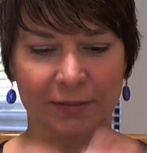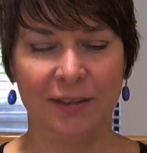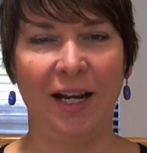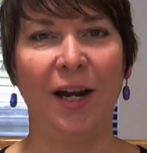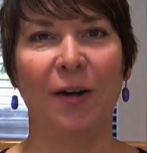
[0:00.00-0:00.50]

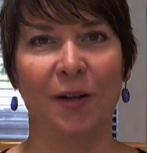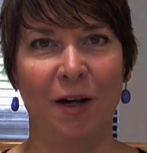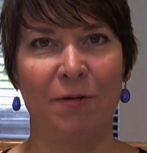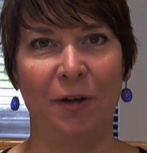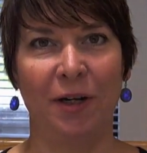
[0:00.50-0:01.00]
hair
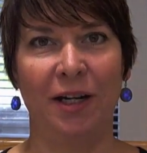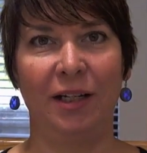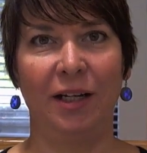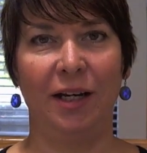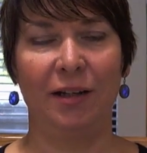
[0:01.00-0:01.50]

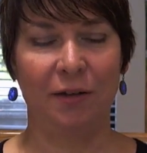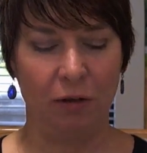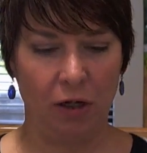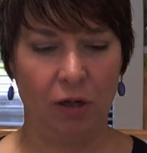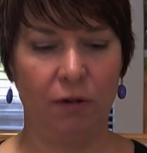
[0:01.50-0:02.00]
covering and
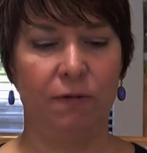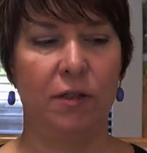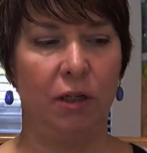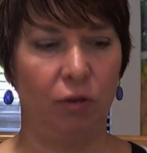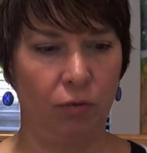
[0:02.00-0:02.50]
gloves
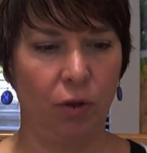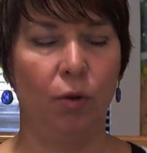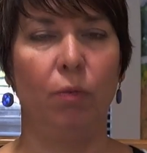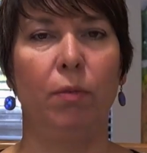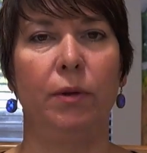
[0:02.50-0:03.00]
and a
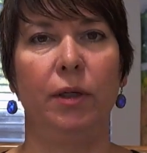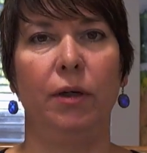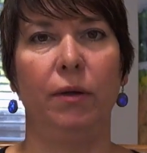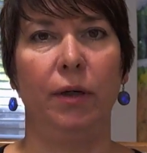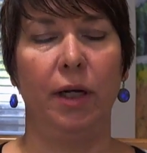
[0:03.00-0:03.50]
robe,
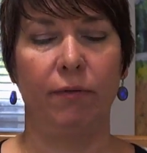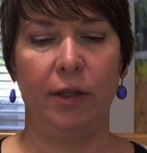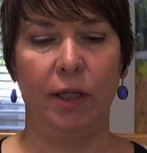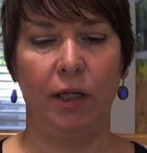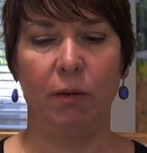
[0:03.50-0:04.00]
and
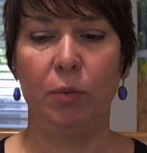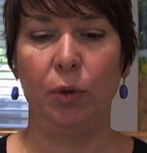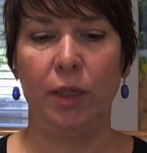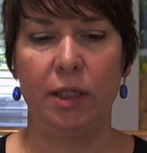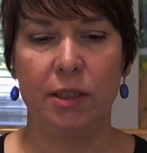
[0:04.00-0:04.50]
everything, and
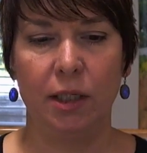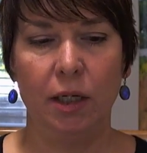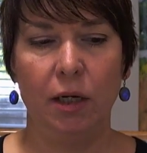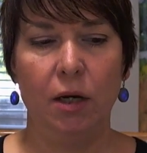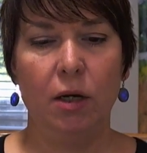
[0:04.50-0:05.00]
booties.
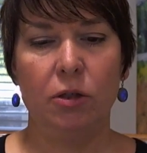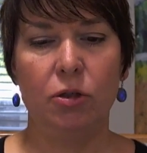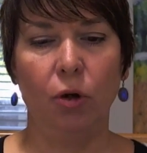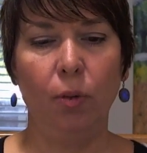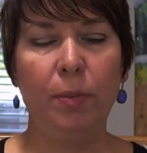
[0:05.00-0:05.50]

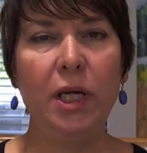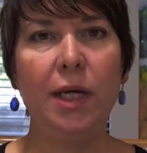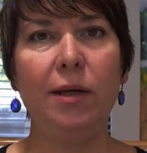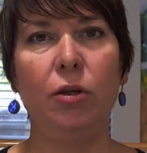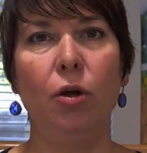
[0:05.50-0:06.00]
So
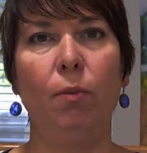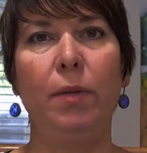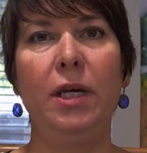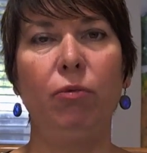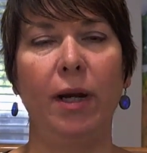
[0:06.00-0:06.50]

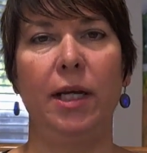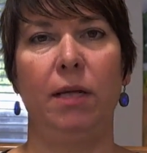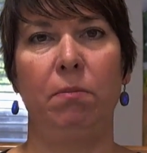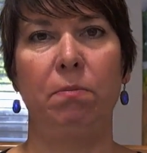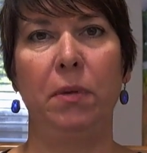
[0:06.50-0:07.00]
be ready
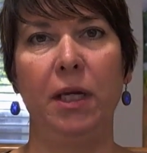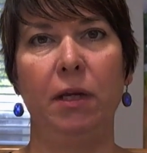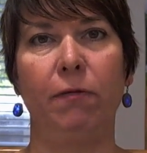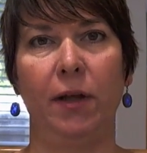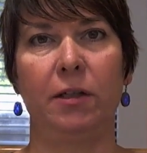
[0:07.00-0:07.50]
and be
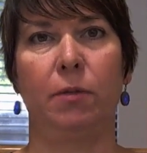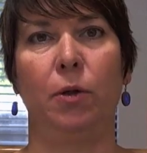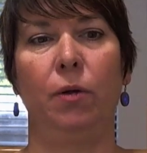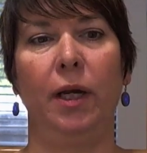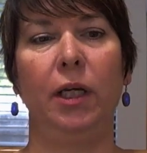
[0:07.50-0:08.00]

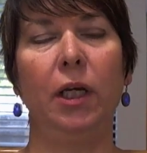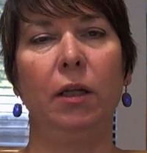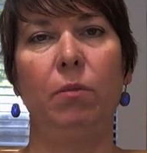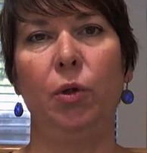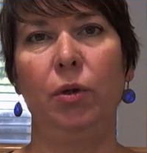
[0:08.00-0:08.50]
flexible. And again,
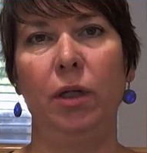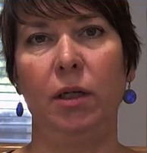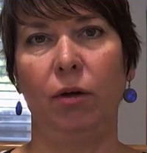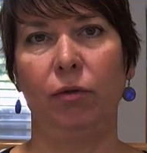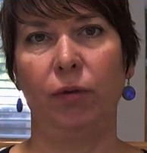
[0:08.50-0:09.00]
the beauty
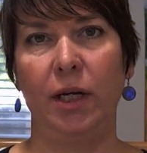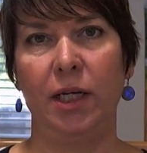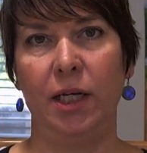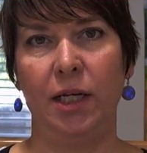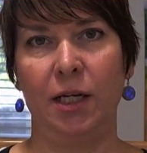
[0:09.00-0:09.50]
of
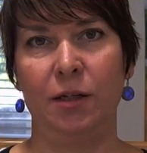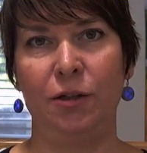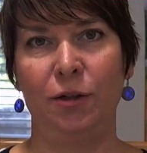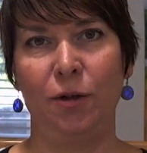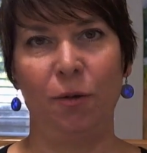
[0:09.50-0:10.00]
Reiki is
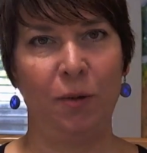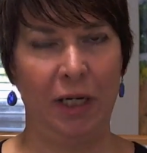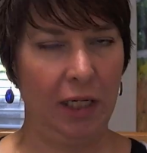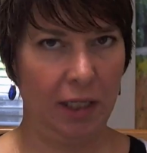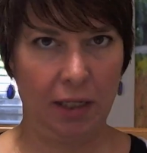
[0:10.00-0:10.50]
you don't
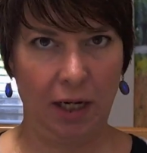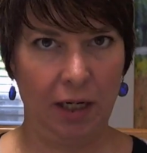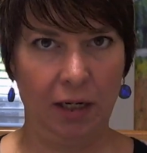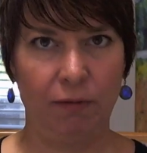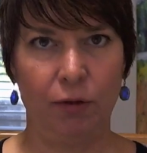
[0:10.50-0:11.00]
need
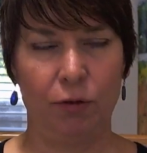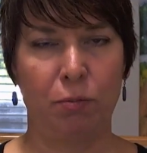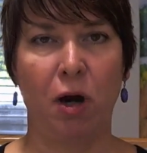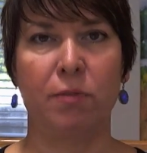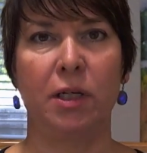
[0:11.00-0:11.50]
any of those
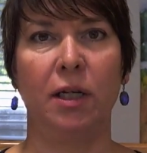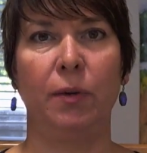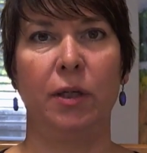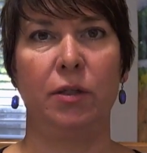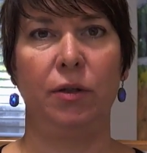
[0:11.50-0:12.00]
props
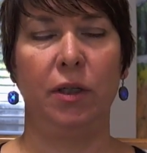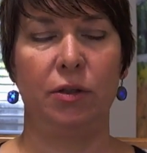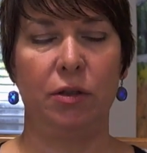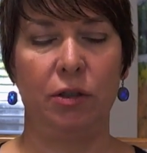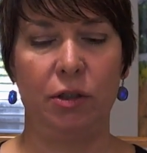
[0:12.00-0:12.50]
anyways. You
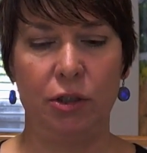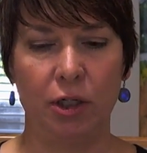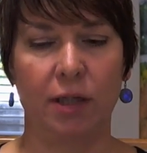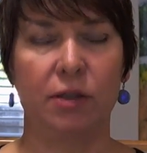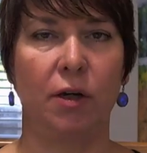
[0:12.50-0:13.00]
can
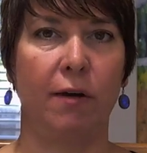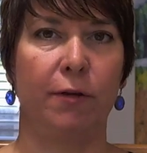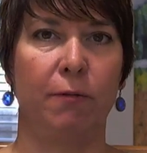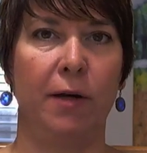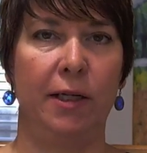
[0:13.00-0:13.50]
just
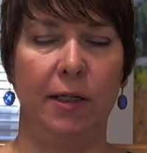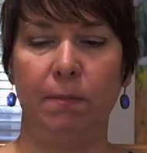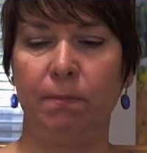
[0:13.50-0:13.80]
offer Reiki.